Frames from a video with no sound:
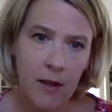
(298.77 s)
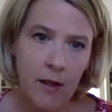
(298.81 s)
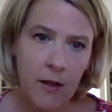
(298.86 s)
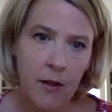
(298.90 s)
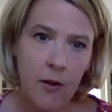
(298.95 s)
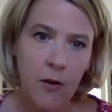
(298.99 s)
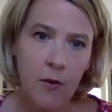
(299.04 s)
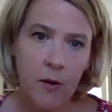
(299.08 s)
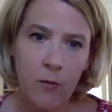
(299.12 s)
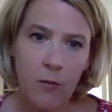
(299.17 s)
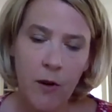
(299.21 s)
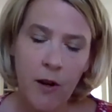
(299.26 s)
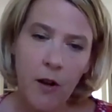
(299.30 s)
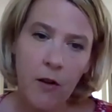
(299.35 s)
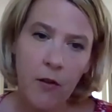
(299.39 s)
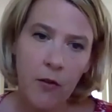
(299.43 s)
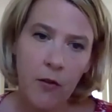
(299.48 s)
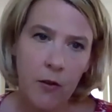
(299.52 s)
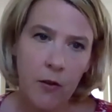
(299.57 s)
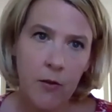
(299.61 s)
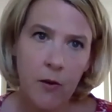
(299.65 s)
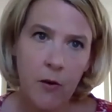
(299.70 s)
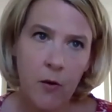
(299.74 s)
You know, and we
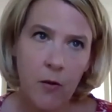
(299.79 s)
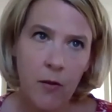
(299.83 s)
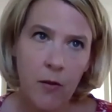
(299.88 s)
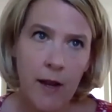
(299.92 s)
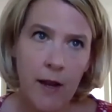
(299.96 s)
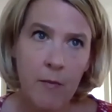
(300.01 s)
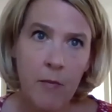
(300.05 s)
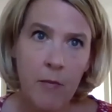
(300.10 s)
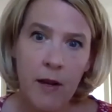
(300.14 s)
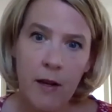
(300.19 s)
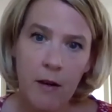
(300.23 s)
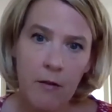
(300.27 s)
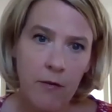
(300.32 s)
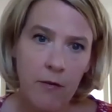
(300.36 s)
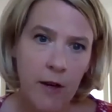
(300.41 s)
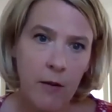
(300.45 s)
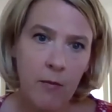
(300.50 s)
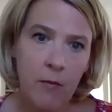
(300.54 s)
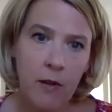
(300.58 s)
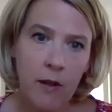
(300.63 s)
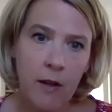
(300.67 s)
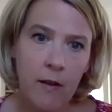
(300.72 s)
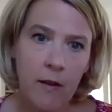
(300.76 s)
also know that many
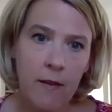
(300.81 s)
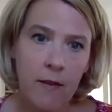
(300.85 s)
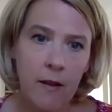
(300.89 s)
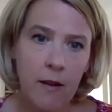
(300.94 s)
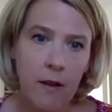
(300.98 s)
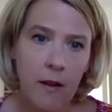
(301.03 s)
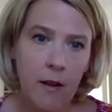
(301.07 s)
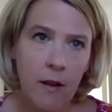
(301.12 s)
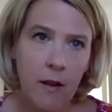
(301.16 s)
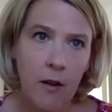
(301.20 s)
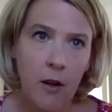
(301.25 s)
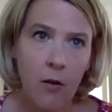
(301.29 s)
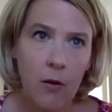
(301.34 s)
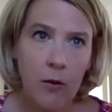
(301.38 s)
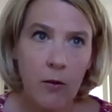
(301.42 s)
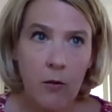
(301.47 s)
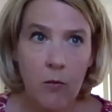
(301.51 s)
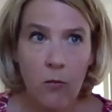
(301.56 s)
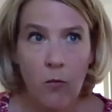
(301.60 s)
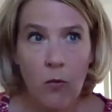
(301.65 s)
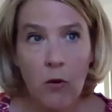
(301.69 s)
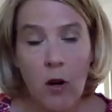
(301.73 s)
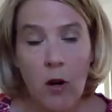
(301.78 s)
families
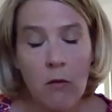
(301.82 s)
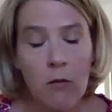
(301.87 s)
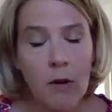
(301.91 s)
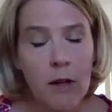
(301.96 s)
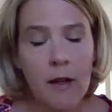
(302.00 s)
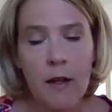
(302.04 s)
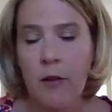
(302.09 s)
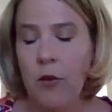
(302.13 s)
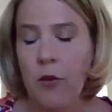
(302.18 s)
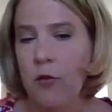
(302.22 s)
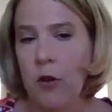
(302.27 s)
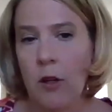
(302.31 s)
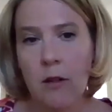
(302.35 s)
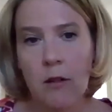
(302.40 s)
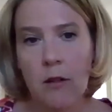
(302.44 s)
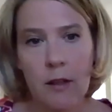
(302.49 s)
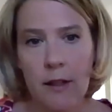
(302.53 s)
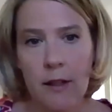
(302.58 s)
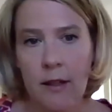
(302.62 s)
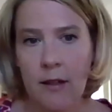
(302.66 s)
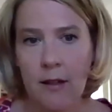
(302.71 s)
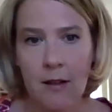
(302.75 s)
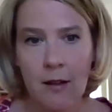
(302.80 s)
were already
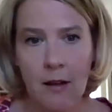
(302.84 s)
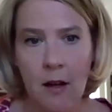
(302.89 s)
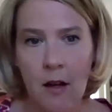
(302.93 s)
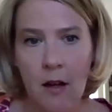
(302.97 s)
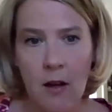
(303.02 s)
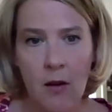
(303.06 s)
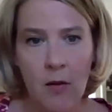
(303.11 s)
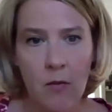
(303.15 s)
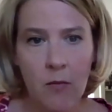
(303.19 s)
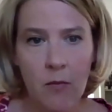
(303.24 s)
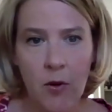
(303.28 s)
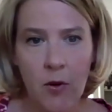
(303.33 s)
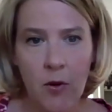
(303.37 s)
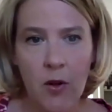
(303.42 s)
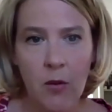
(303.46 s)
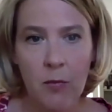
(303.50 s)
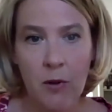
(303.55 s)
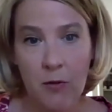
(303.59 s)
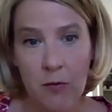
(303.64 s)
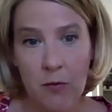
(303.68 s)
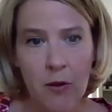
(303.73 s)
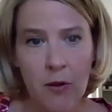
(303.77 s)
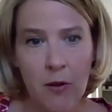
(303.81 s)
struggling,
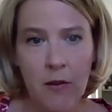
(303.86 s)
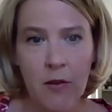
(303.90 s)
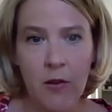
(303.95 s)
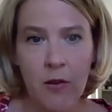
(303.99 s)
before this